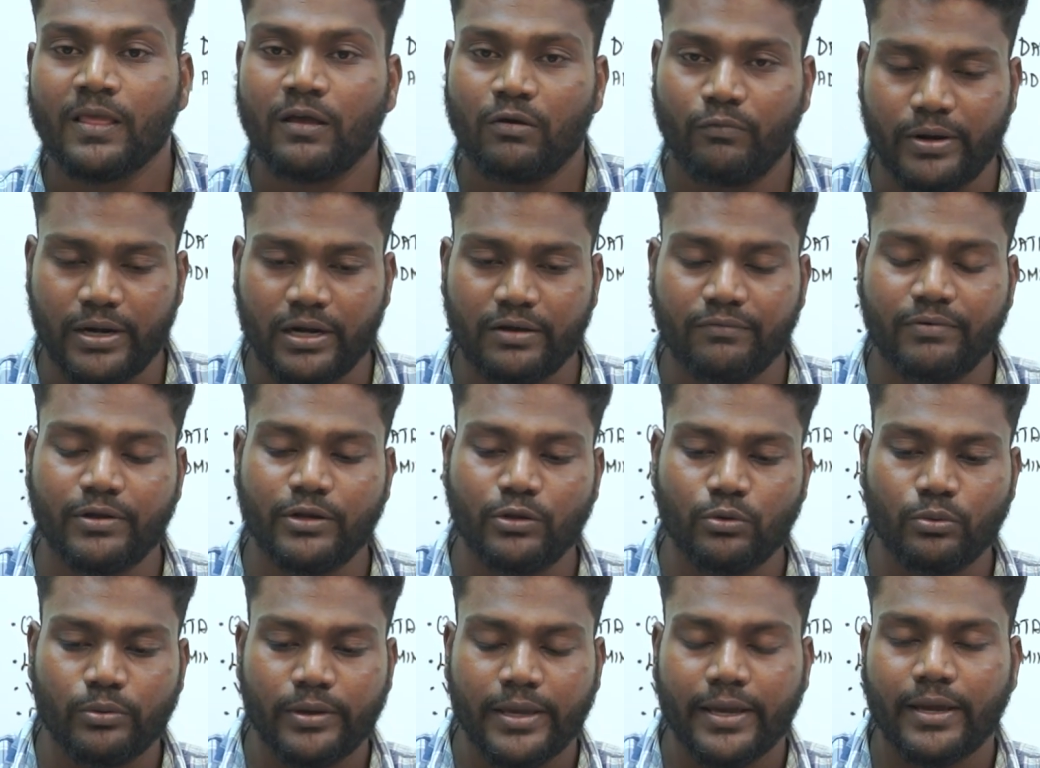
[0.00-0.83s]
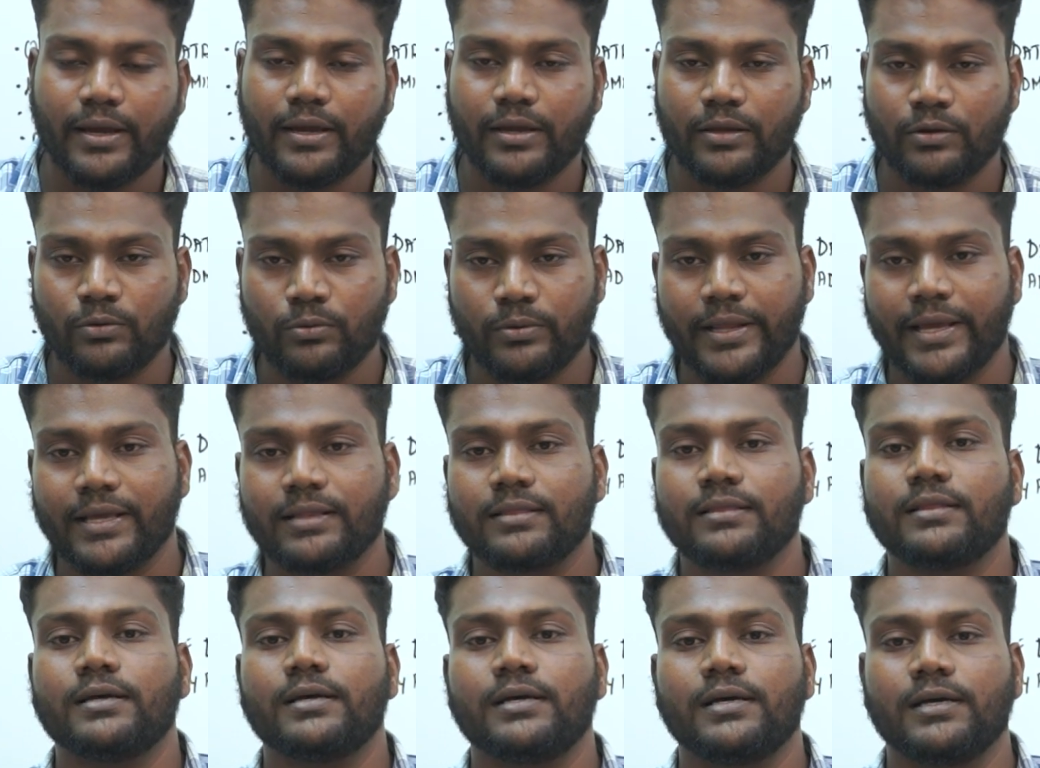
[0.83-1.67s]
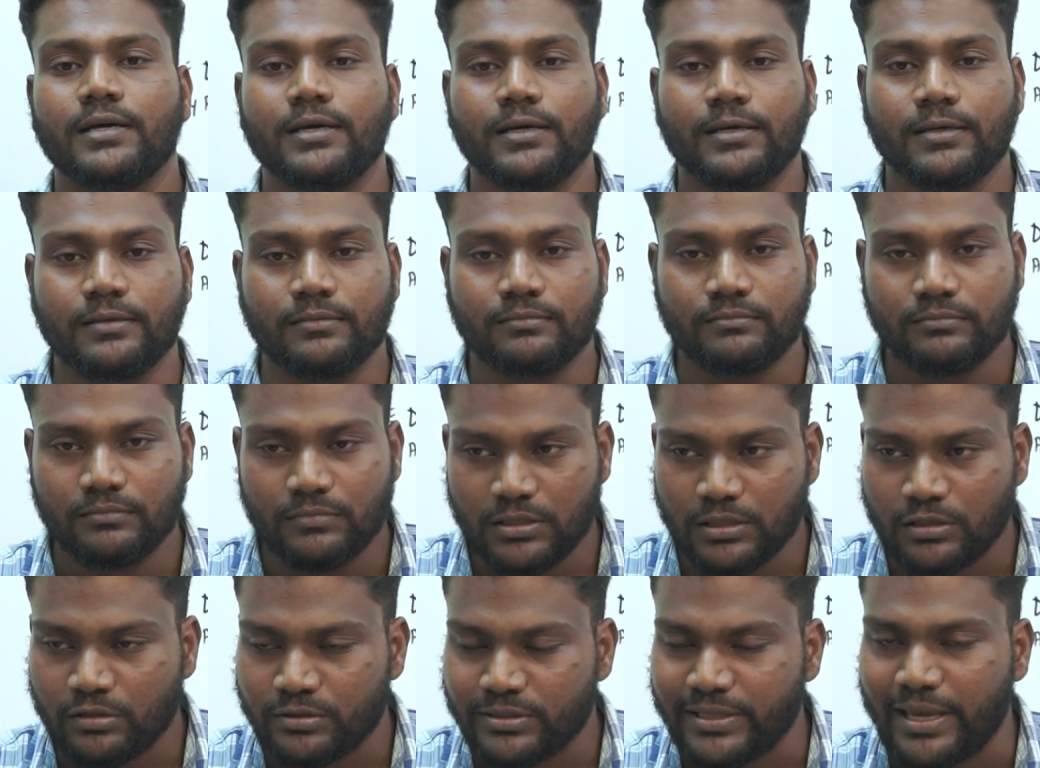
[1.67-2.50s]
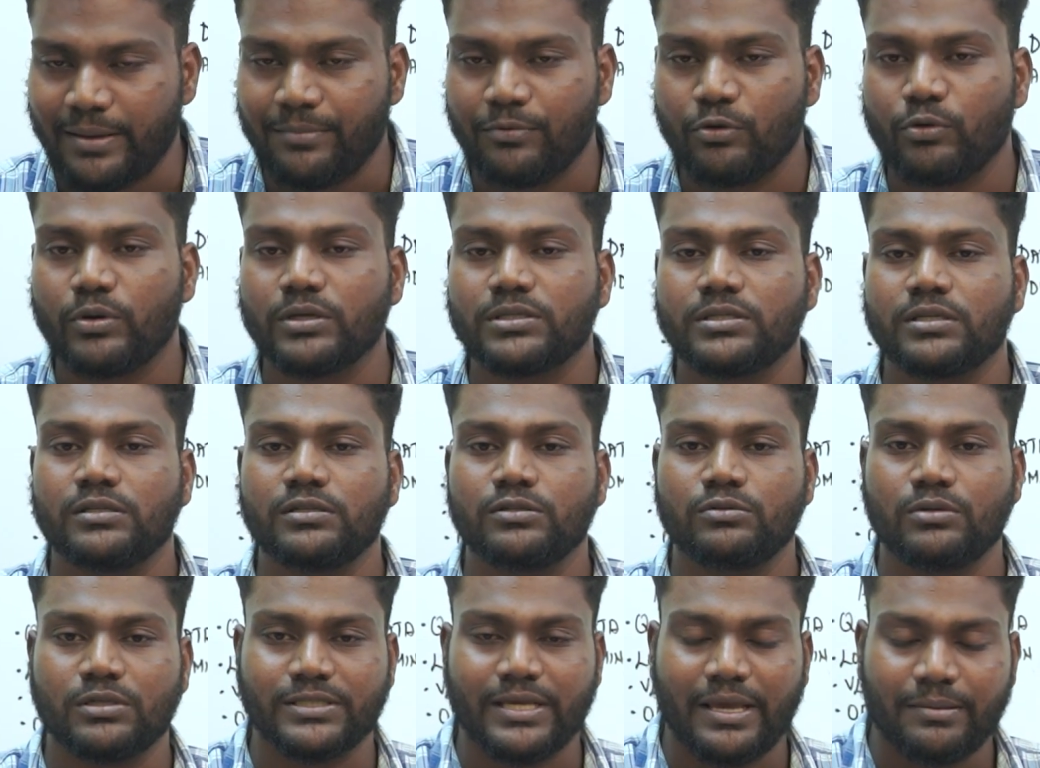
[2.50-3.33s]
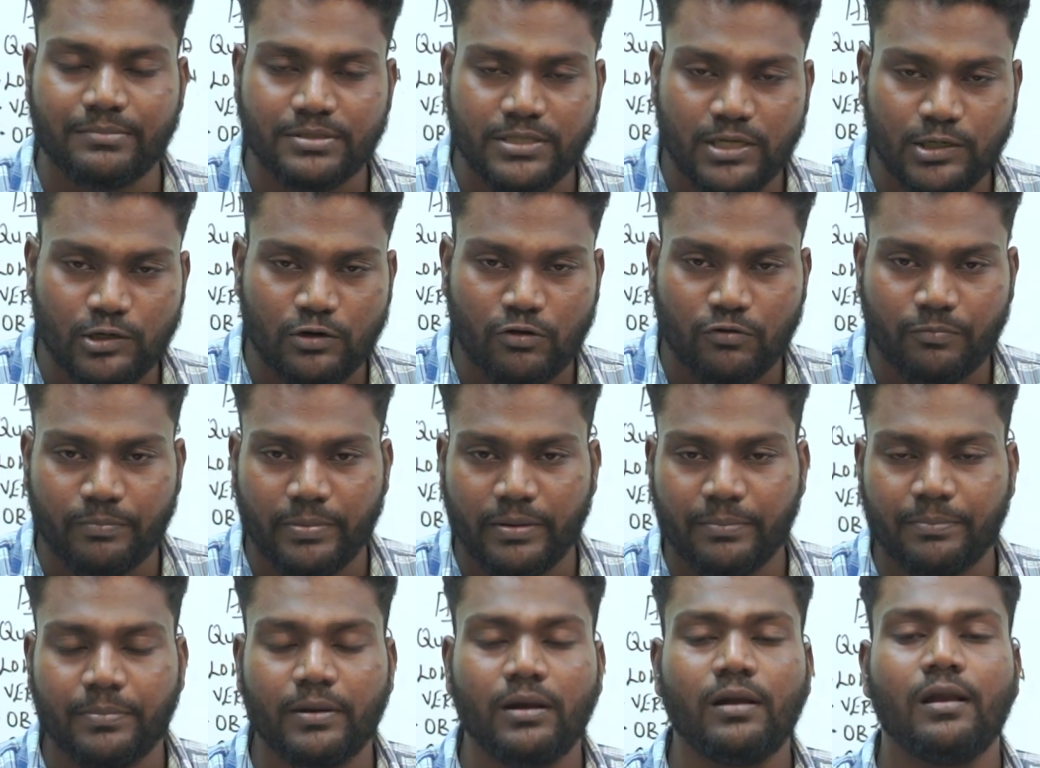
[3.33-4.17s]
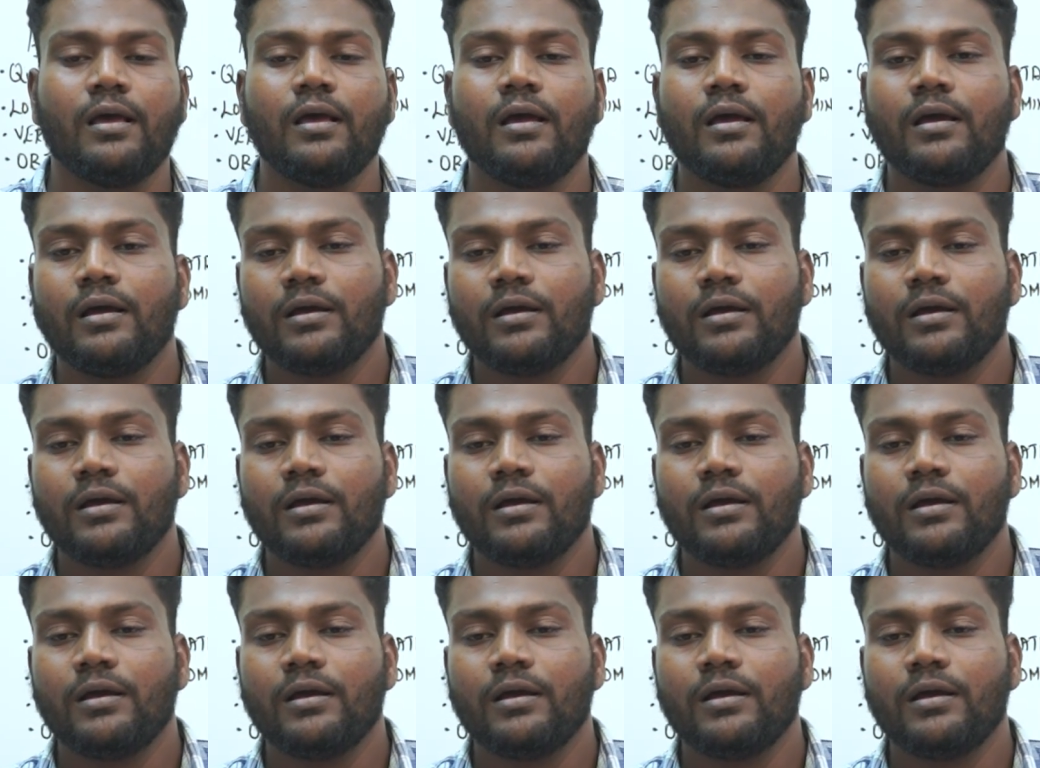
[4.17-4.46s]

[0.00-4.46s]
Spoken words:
Whenever you take the same questions, the same set of people,